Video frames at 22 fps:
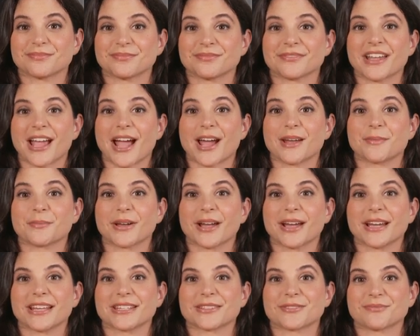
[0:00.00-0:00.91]

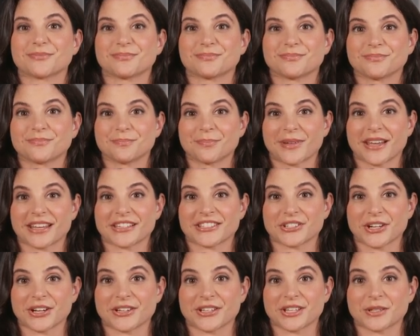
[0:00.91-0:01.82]
Timeline,
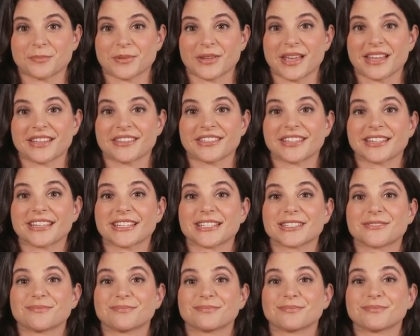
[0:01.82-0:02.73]
based on
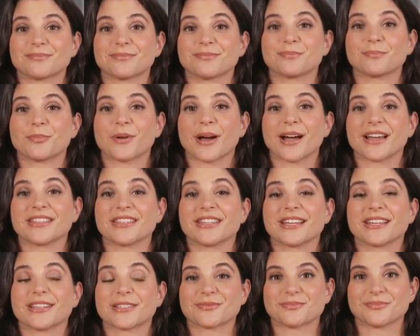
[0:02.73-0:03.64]
complexity.
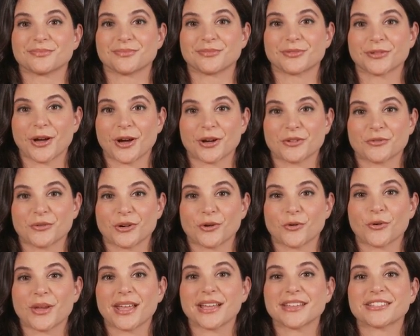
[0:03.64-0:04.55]
Pricing, on
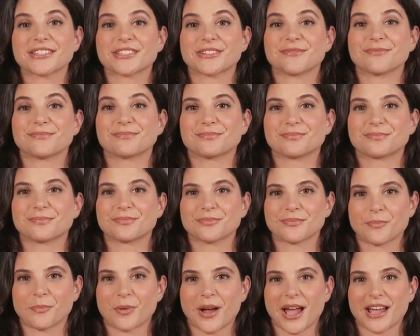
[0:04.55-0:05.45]
request.
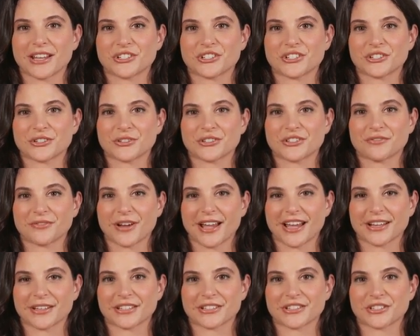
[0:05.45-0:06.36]
Why choose
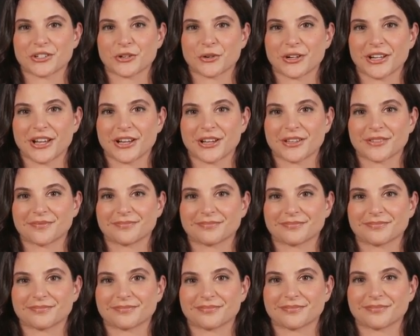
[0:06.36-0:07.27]
Filings Corner?
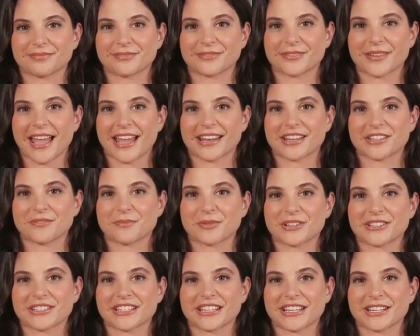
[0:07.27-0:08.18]

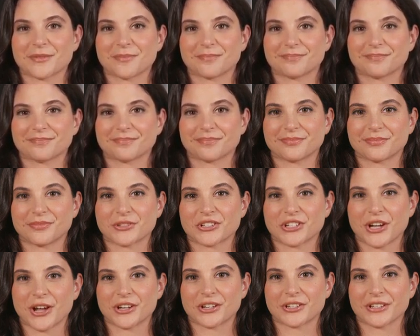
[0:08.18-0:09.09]
Expert team,
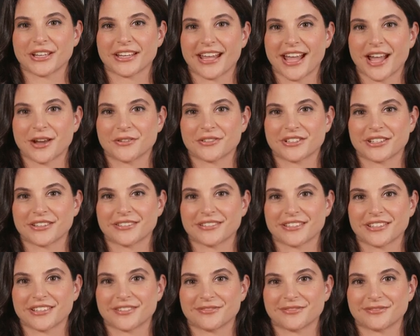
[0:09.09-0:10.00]
chartered
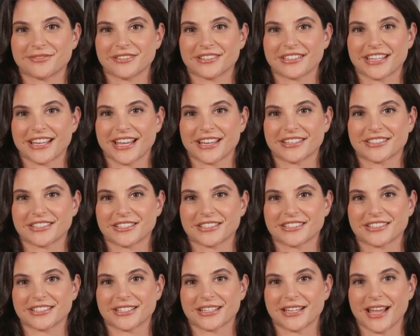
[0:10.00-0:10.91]
accountants,
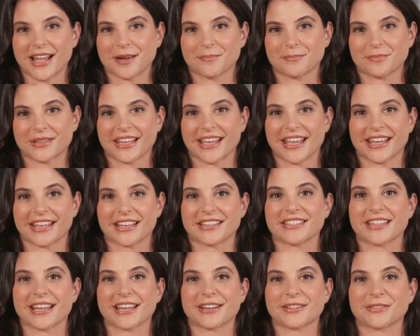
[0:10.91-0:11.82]
CSs,
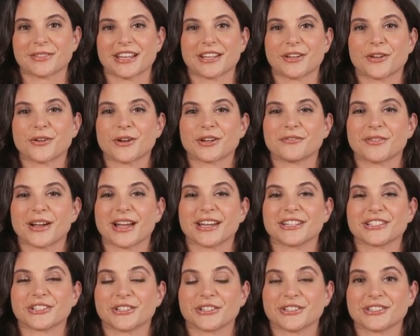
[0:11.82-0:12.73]
MBAs, and legal
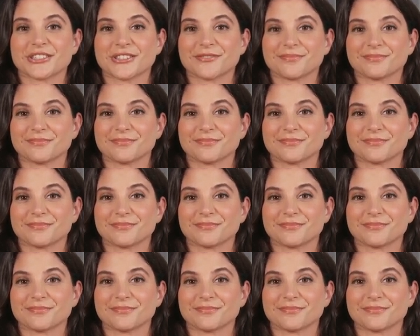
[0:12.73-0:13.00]
advisors.